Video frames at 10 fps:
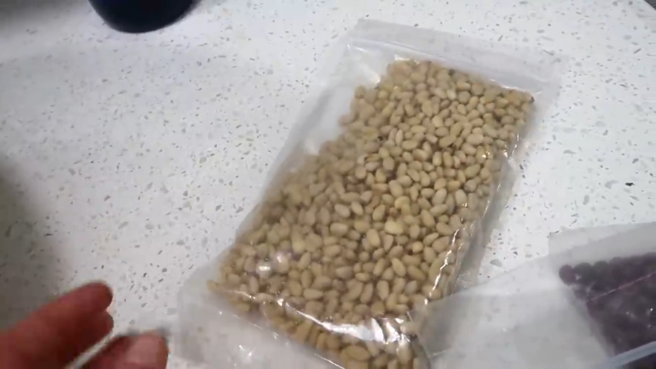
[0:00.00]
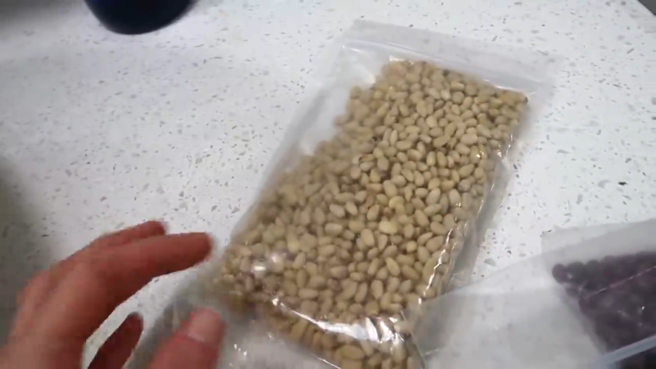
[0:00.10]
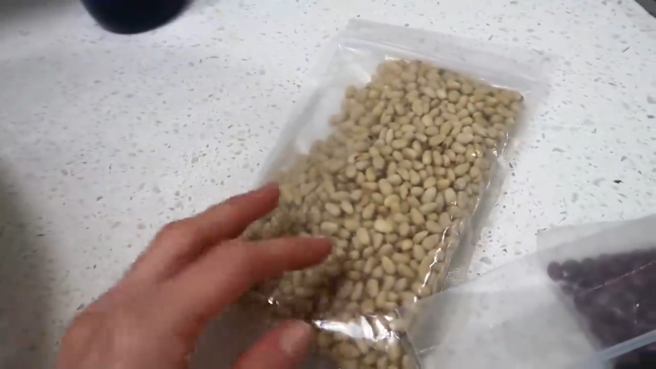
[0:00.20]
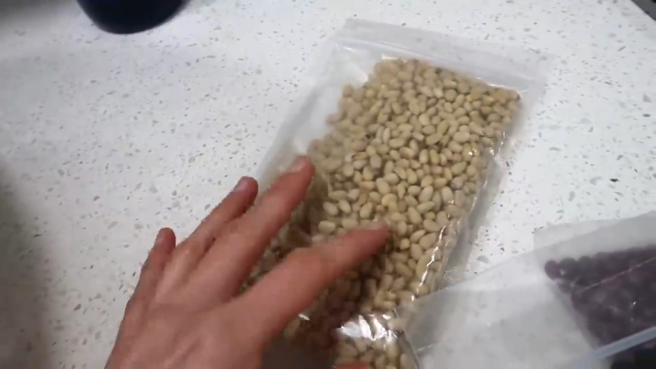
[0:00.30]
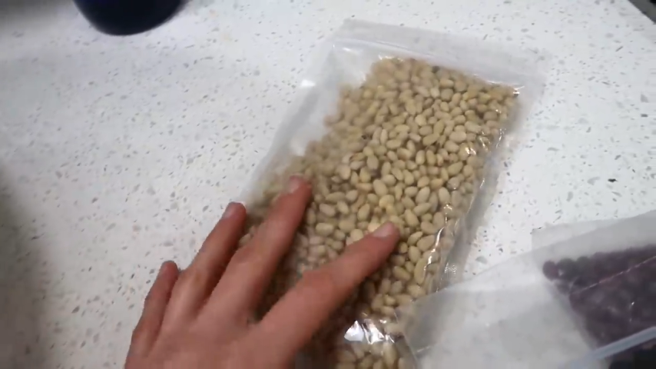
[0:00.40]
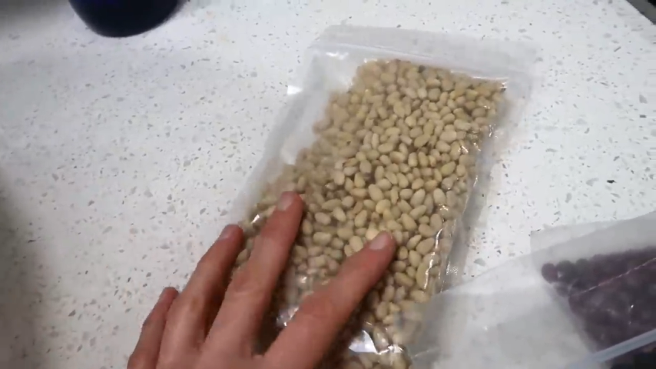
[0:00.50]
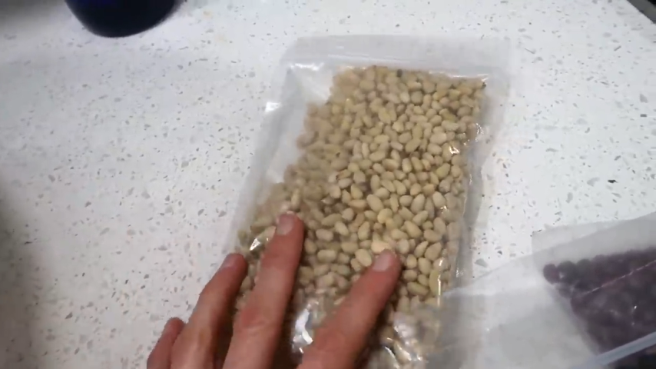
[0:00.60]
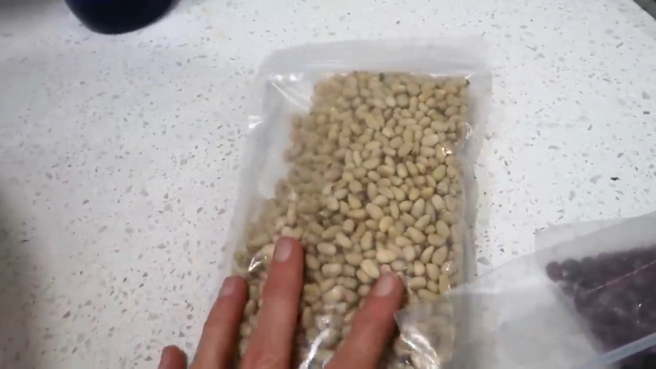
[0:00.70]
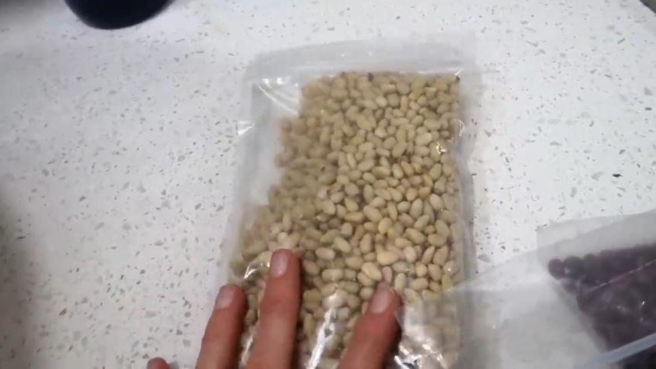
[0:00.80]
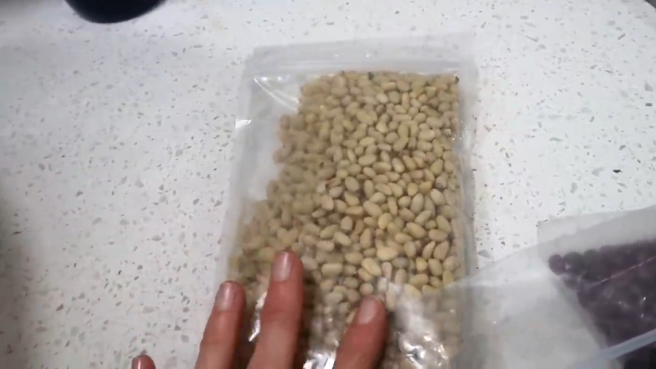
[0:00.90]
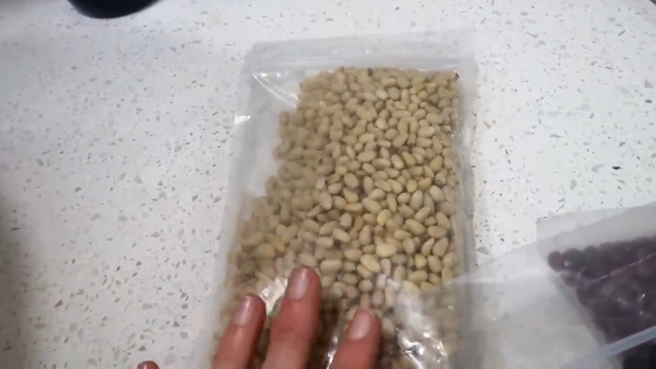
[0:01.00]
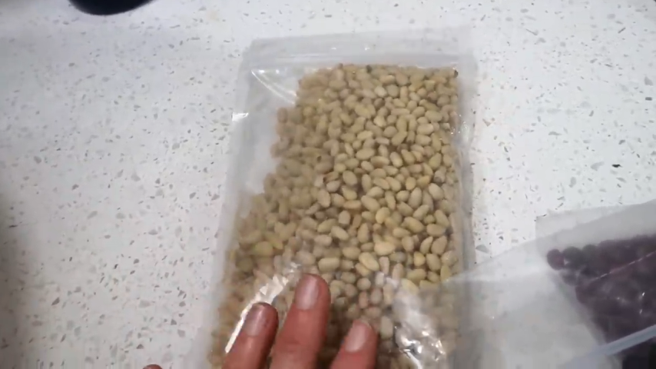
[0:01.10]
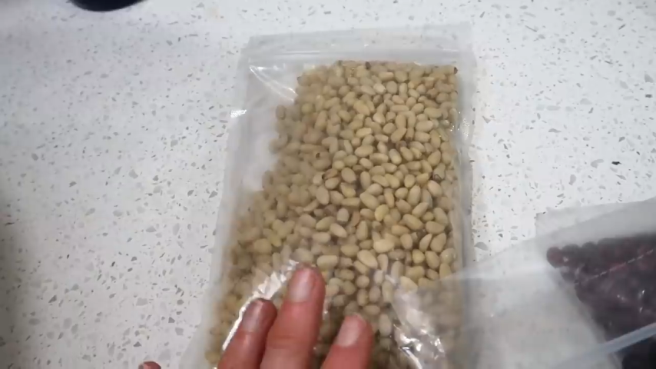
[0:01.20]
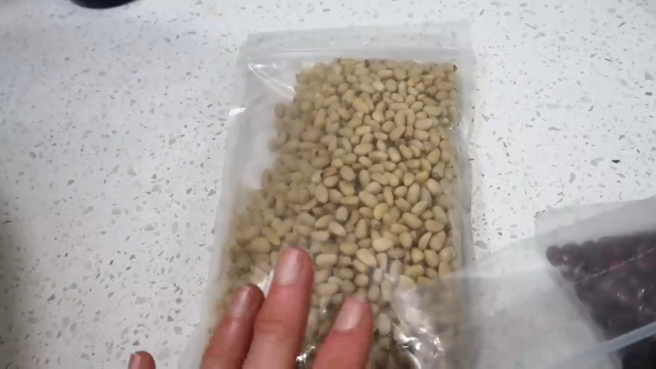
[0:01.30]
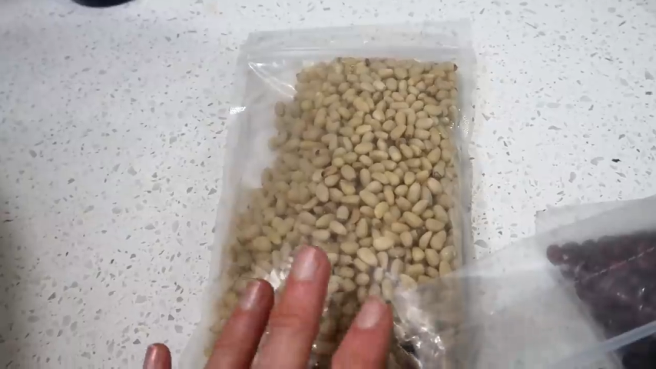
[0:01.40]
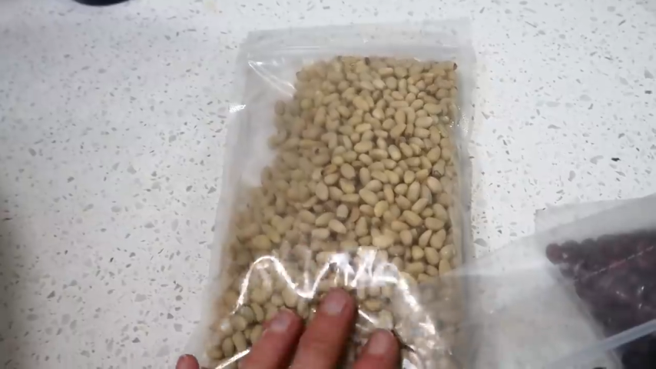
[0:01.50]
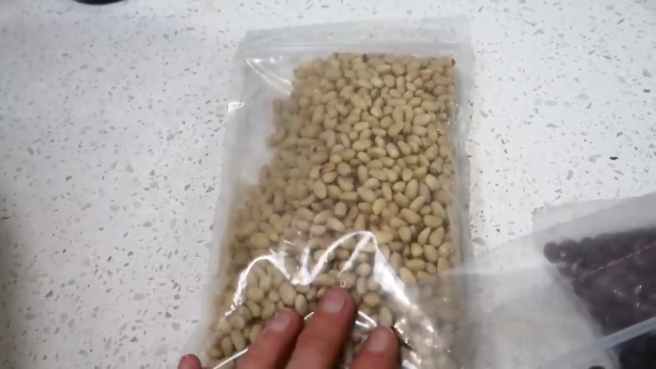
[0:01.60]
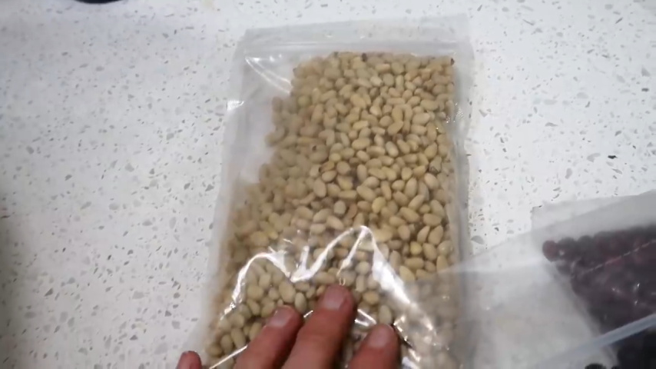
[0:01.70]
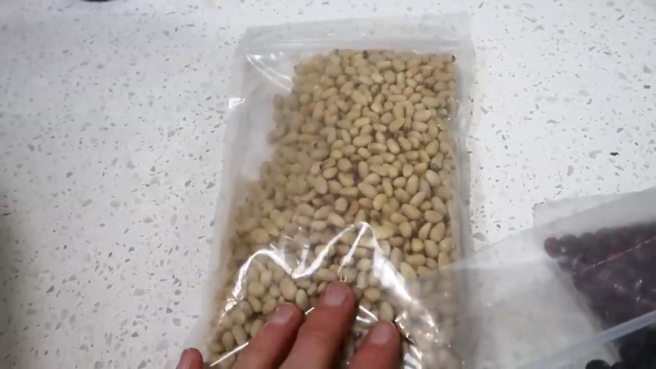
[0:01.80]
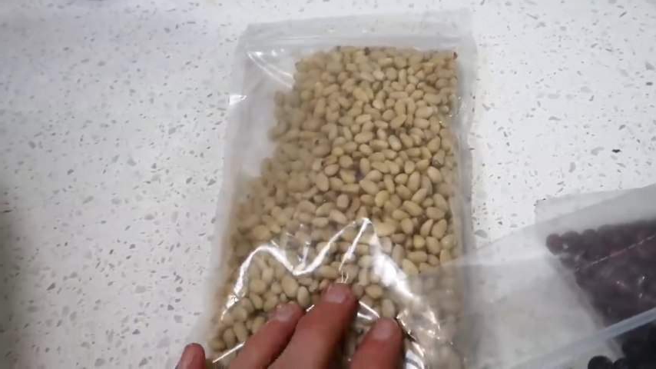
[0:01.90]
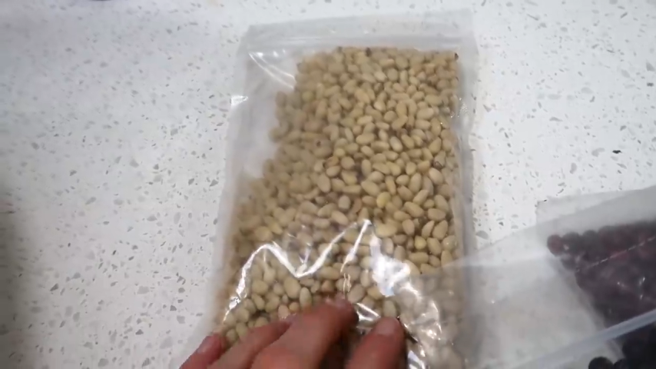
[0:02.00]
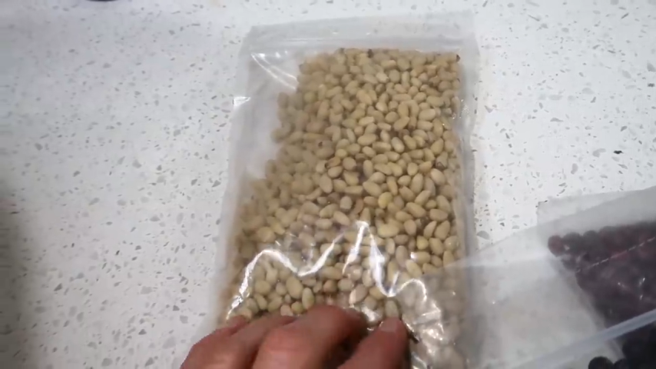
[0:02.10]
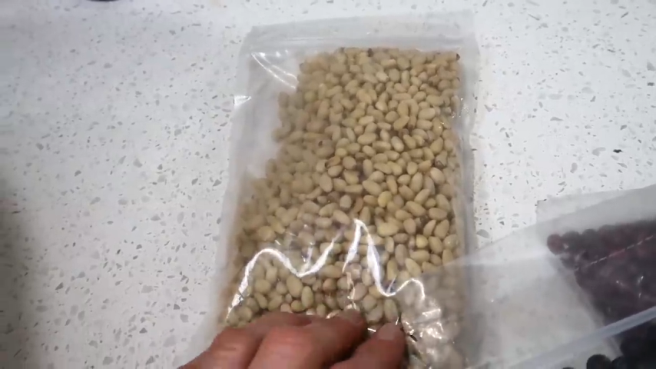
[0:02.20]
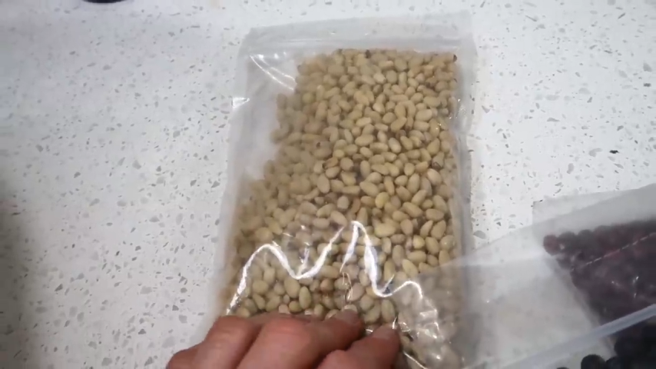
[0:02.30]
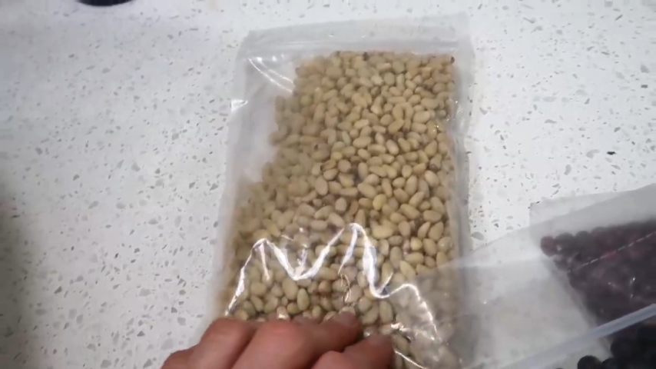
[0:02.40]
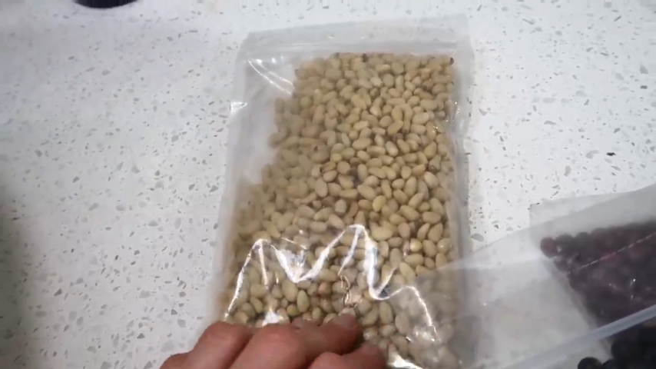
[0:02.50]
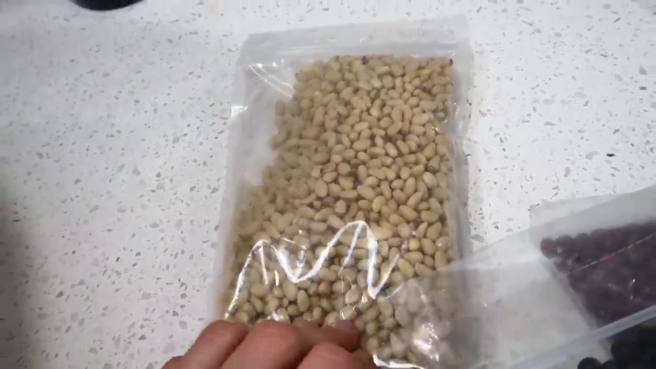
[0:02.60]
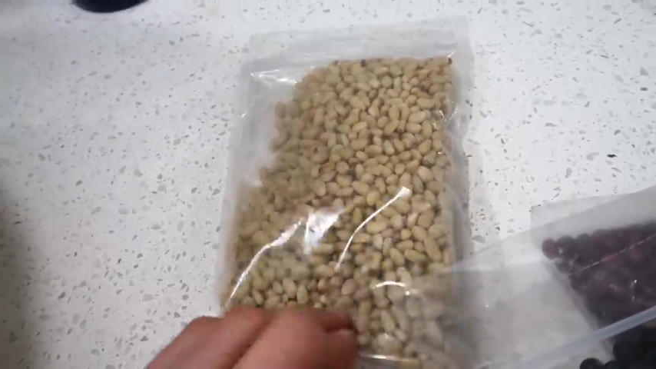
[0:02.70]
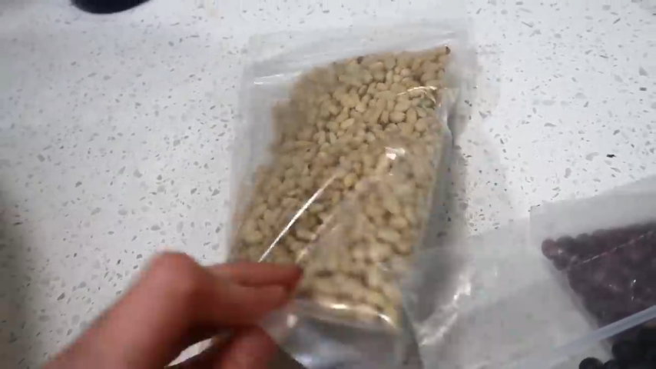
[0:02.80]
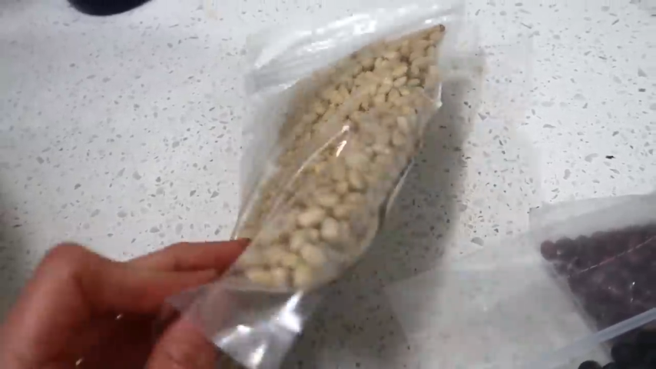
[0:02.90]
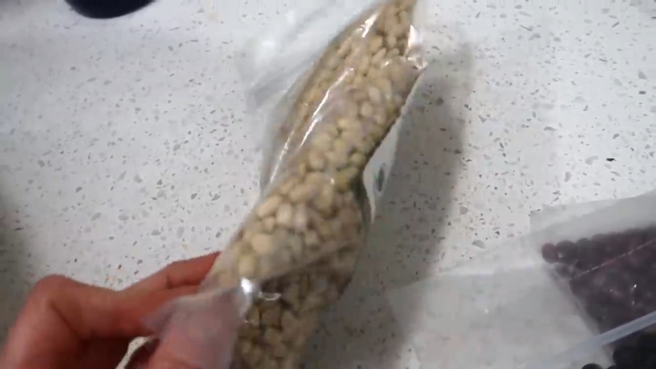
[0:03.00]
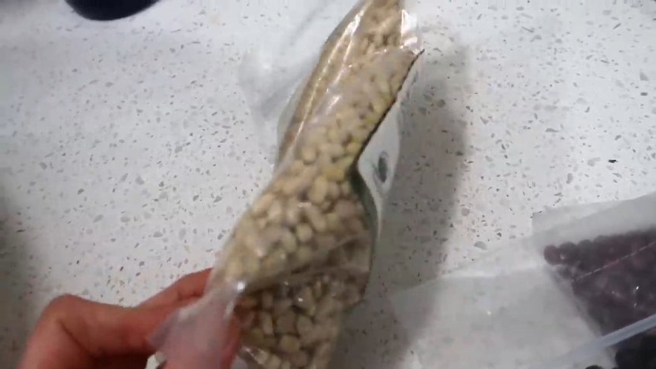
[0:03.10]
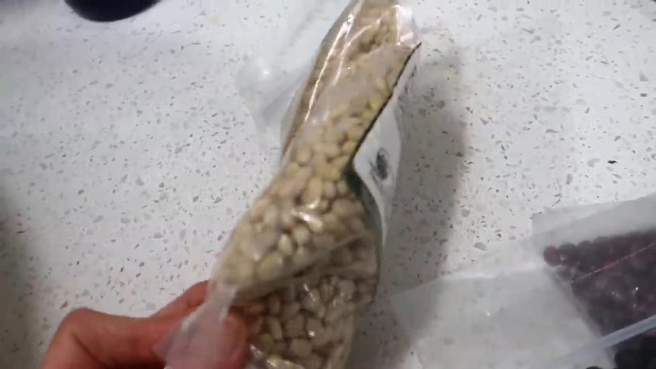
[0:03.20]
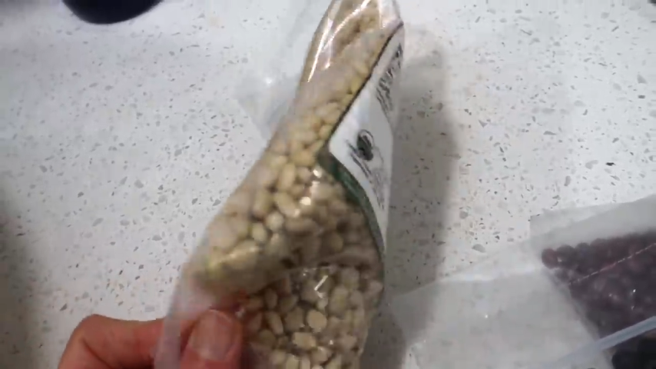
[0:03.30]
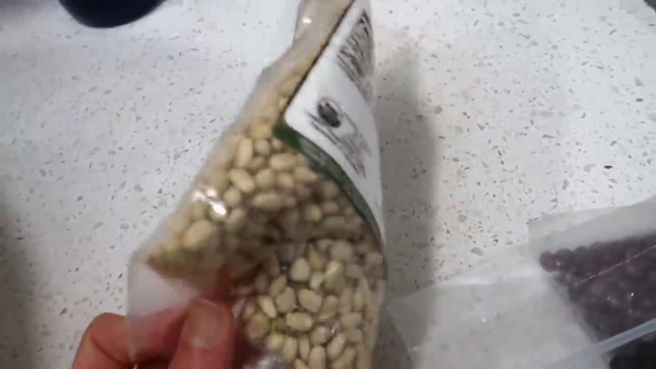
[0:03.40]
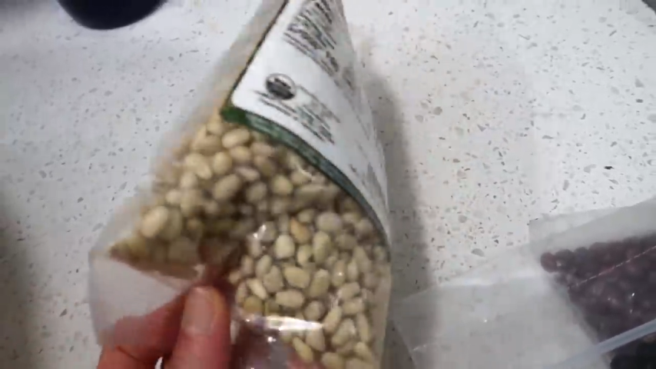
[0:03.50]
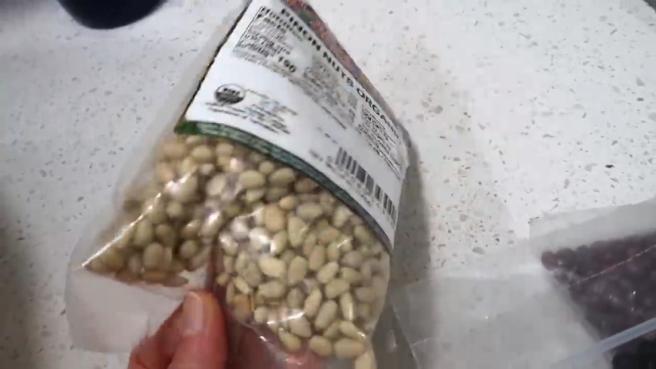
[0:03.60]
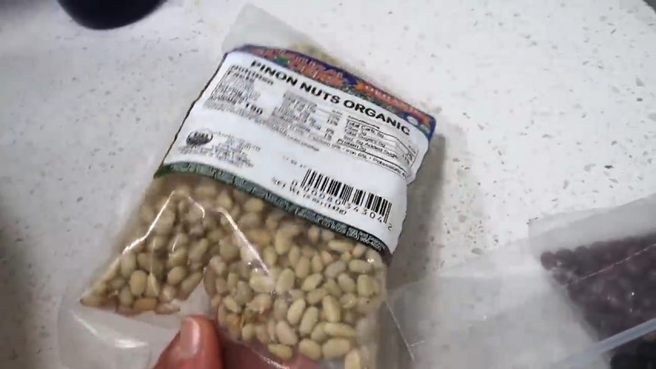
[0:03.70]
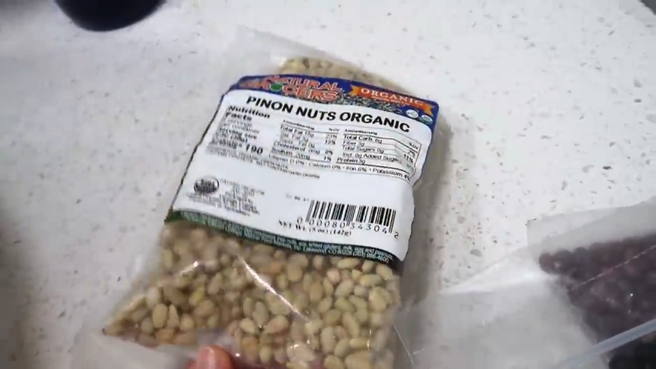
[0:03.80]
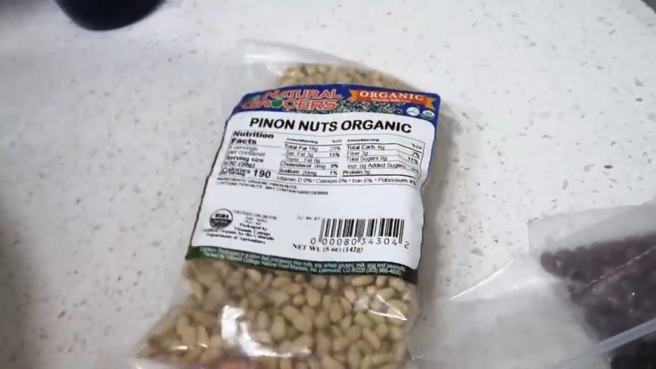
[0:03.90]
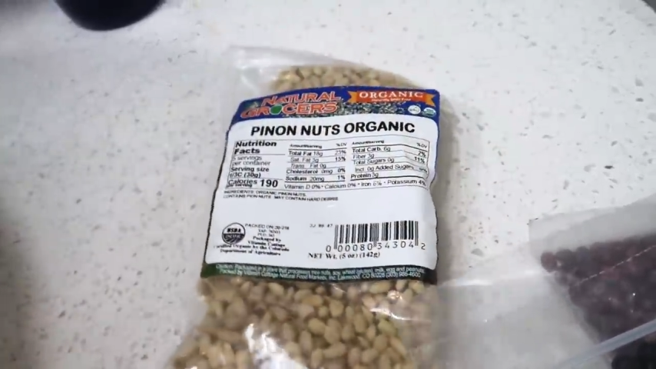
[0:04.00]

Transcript: [unreadable: no face in view]